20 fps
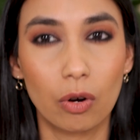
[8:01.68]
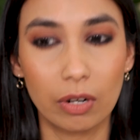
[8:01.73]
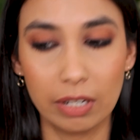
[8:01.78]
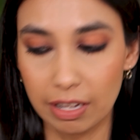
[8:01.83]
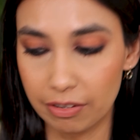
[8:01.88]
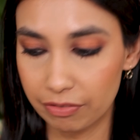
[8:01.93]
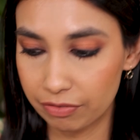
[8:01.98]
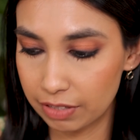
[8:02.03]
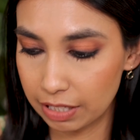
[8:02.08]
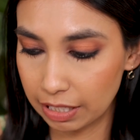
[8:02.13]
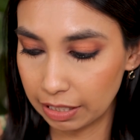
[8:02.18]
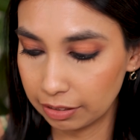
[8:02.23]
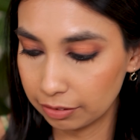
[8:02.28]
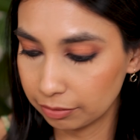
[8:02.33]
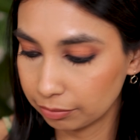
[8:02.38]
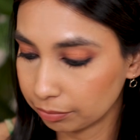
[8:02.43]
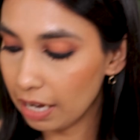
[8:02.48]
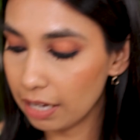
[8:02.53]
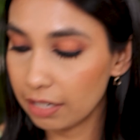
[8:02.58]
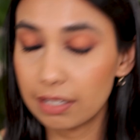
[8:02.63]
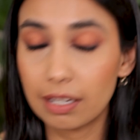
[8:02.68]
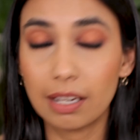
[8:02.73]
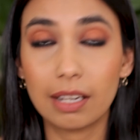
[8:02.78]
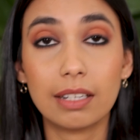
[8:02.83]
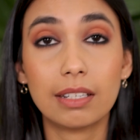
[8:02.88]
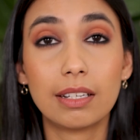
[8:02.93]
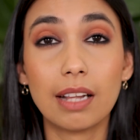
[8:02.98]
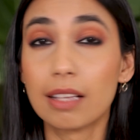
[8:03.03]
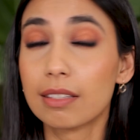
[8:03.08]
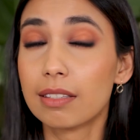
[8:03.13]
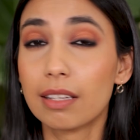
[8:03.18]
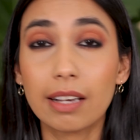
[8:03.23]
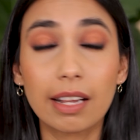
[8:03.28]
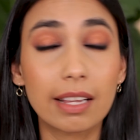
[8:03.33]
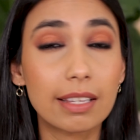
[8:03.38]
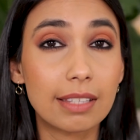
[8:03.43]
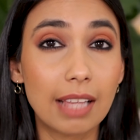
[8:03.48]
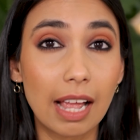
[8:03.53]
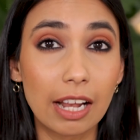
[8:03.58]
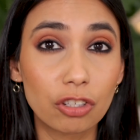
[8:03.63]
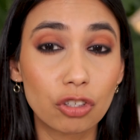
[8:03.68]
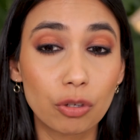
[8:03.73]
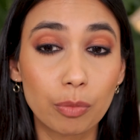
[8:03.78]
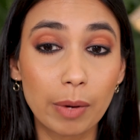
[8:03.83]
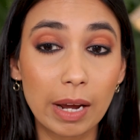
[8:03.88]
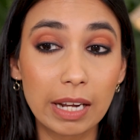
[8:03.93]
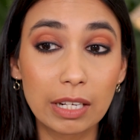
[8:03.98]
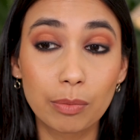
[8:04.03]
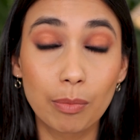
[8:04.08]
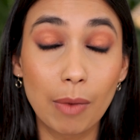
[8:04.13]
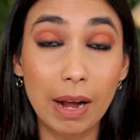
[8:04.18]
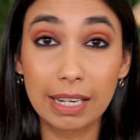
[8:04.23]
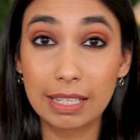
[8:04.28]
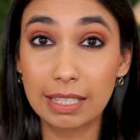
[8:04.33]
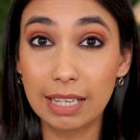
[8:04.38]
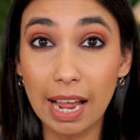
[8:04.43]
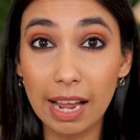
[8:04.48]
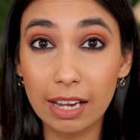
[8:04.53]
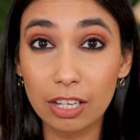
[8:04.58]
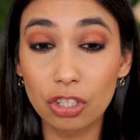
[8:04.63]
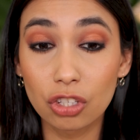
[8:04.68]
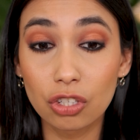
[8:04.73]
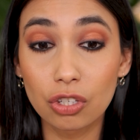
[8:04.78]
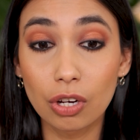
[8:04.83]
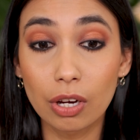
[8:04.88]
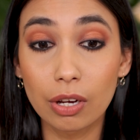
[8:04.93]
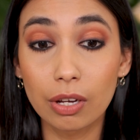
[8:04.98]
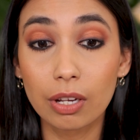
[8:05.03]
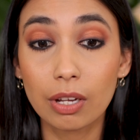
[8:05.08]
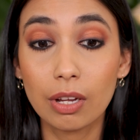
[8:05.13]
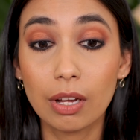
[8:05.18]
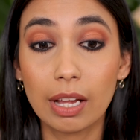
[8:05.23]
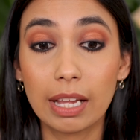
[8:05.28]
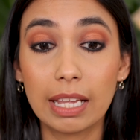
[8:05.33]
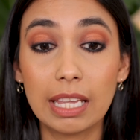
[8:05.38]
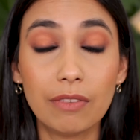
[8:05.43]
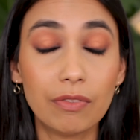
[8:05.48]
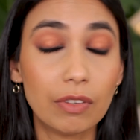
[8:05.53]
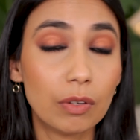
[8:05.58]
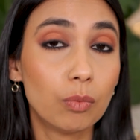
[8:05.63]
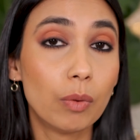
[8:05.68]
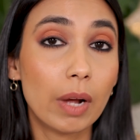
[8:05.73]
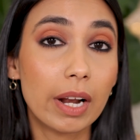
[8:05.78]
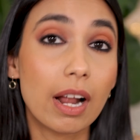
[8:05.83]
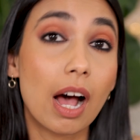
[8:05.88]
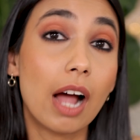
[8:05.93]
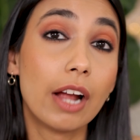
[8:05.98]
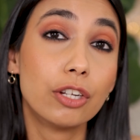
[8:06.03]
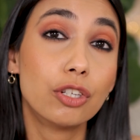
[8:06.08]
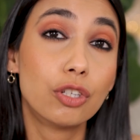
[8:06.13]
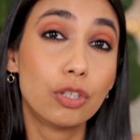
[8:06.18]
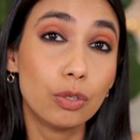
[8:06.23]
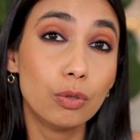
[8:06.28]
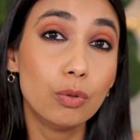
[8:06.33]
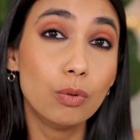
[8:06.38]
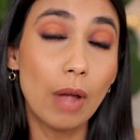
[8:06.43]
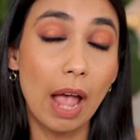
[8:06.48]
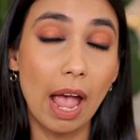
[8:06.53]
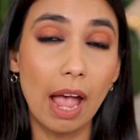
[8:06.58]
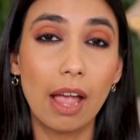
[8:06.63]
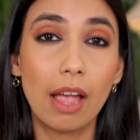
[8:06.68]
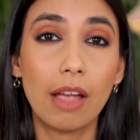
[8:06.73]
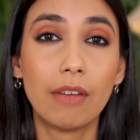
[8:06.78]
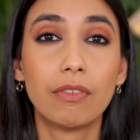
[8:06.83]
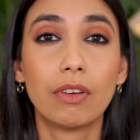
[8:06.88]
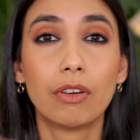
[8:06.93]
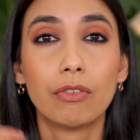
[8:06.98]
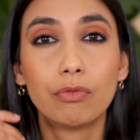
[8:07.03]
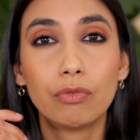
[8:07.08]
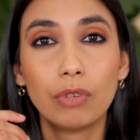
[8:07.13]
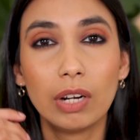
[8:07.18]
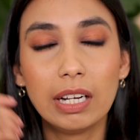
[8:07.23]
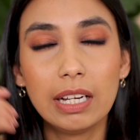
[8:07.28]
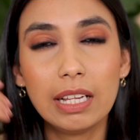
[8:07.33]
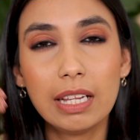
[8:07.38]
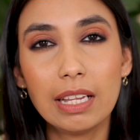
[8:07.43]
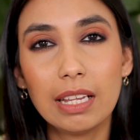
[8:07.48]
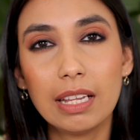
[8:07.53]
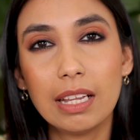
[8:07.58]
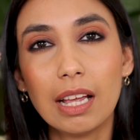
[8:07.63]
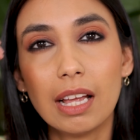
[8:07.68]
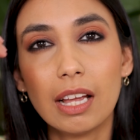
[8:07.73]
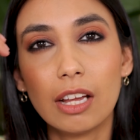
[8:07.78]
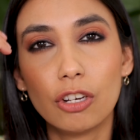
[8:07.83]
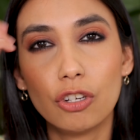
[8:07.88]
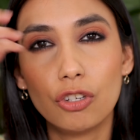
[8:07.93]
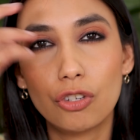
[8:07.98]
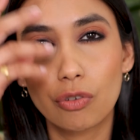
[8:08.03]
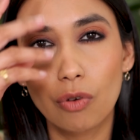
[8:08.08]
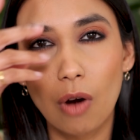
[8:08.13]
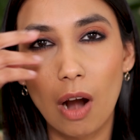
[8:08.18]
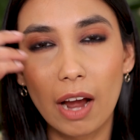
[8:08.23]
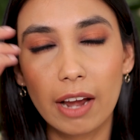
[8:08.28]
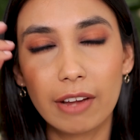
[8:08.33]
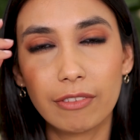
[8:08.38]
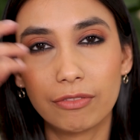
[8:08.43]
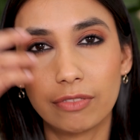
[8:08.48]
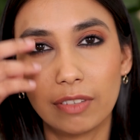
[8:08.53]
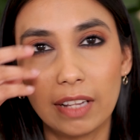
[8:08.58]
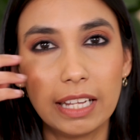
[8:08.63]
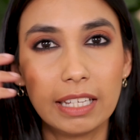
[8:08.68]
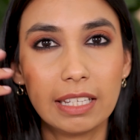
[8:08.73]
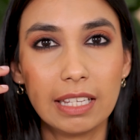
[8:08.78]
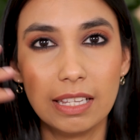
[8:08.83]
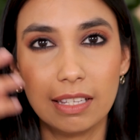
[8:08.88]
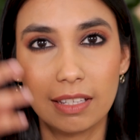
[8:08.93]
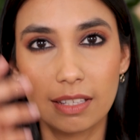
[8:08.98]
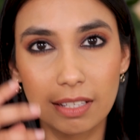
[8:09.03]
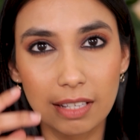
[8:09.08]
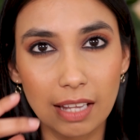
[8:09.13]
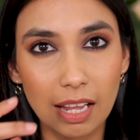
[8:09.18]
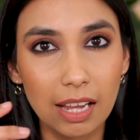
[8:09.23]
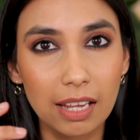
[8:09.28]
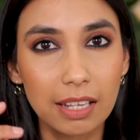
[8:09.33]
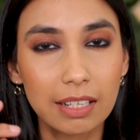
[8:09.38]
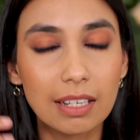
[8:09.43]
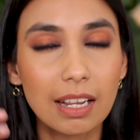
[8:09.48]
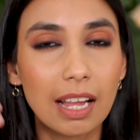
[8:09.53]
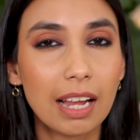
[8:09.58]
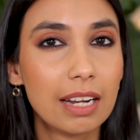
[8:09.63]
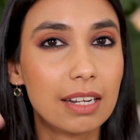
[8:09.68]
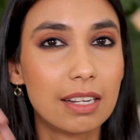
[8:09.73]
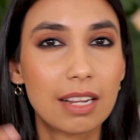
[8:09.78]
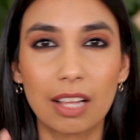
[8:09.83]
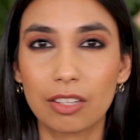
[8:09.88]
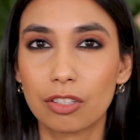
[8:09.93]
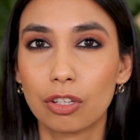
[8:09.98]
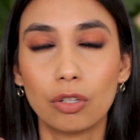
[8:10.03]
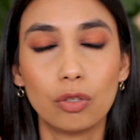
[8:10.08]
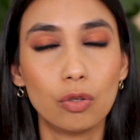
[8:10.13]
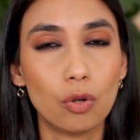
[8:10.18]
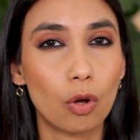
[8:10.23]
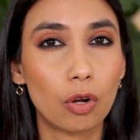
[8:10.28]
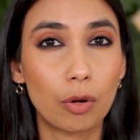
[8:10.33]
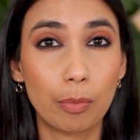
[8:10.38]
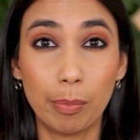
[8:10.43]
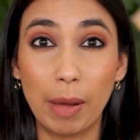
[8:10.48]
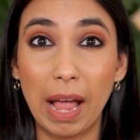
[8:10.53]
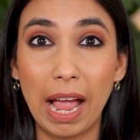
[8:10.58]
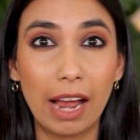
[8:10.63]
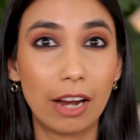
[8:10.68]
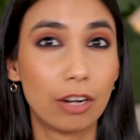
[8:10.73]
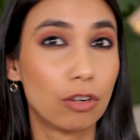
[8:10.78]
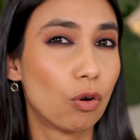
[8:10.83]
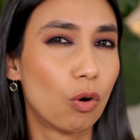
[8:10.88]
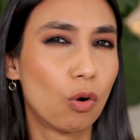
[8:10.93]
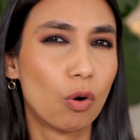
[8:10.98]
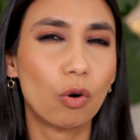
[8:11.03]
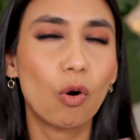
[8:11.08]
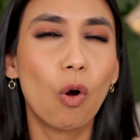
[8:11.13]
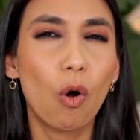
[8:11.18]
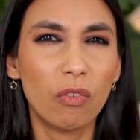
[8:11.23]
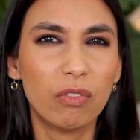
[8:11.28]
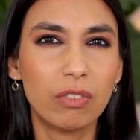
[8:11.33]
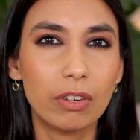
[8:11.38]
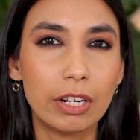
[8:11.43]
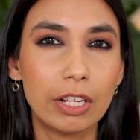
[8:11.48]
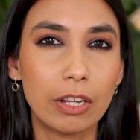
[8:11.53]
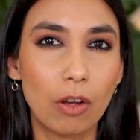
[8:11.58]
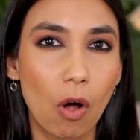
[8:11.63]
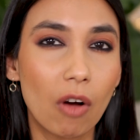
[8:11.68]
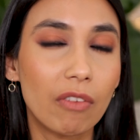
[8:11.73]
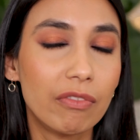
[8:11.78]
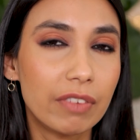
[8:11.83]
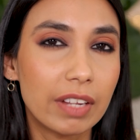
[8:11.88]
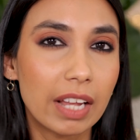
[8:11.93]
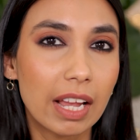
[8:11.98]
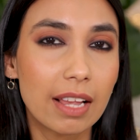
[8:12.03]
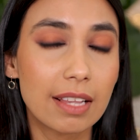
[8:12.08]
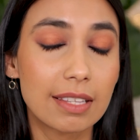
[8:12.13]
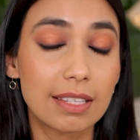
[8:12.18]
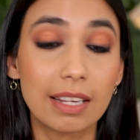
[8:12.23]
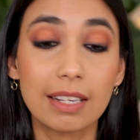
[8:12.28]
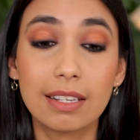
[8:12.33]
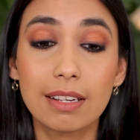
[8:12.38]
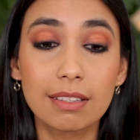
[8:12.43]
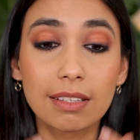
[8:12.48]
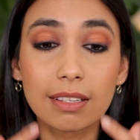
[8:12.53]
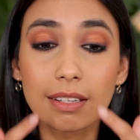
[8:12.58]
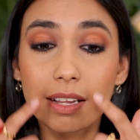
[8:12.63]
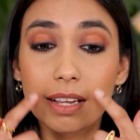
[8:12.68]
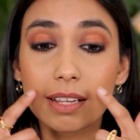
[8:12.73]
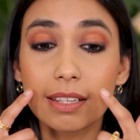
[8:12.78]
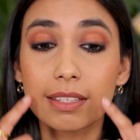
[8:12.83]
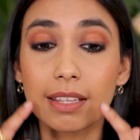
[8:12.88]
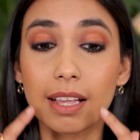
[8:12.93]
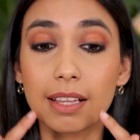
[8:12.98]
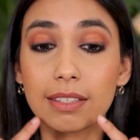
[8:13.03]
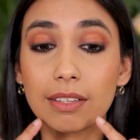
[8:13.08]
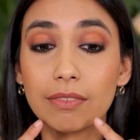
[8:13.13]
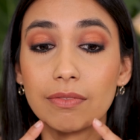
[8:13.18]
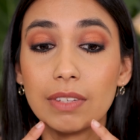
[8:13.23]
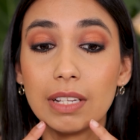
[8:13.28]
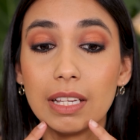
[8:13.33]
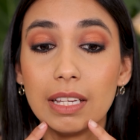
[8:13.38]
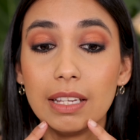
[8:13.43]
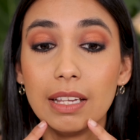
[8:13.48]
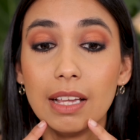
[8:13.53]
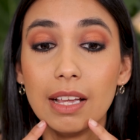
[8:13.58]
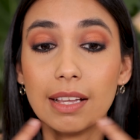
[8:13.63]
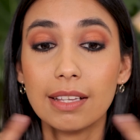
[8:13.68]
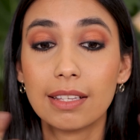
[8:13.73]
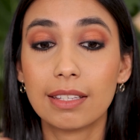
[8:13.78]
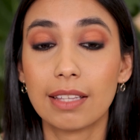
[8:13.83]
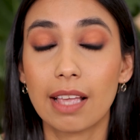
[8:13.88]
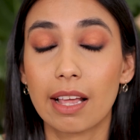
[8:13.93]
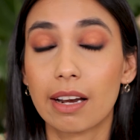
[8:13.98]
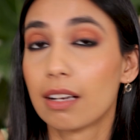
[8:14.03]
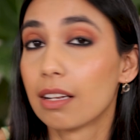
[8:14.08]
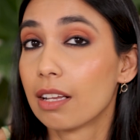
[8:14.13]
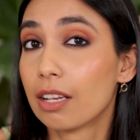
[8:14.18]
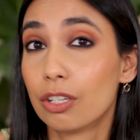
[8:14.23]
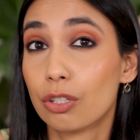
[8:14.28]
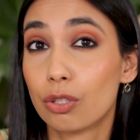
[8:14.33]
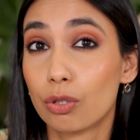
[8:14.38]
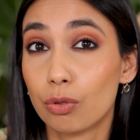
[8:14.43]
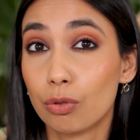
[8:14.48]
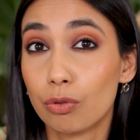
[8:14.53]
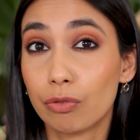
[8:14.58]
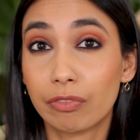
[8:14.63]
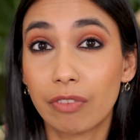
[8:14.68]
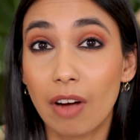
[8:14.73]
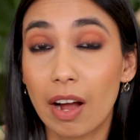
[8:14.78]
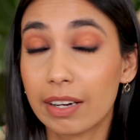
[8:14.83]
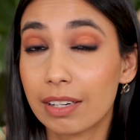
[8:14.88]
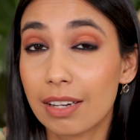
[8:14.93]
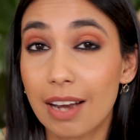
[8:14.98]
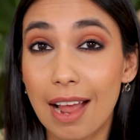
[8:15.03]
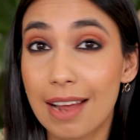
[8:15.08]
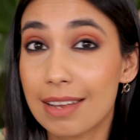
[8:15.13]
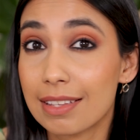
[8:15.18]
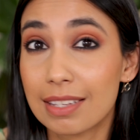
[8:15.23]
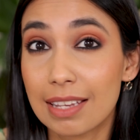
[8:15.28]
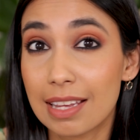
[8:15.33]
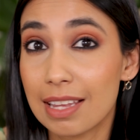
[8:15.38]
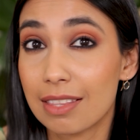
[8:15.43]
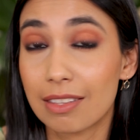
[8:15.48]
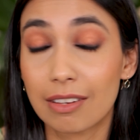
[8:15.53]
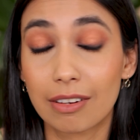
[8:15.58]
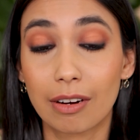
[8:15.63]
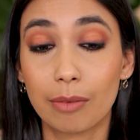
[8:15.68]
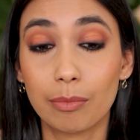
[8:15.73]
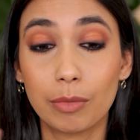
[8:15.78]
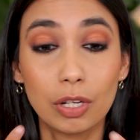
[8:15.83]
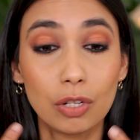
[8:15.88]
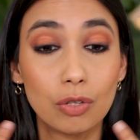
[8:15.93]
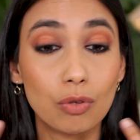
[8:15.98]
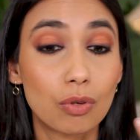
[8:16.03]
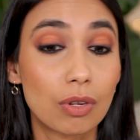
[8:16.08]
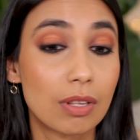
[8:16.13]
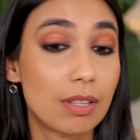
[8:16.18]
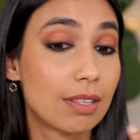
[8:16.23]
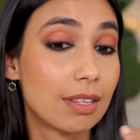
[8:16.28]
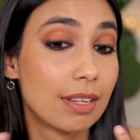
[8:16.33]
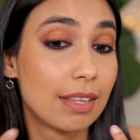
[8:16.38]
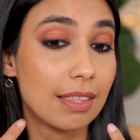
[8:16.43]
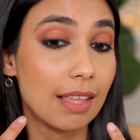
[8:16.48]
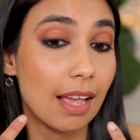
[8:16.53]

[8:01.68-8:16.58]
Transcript: or lifting. It doesn't exacerbate my texture. Even when I do have really dry, flaky skin, it doesn't look bad or overly obvious. It doesn't excessively settle into fine lines either. I mean, you can see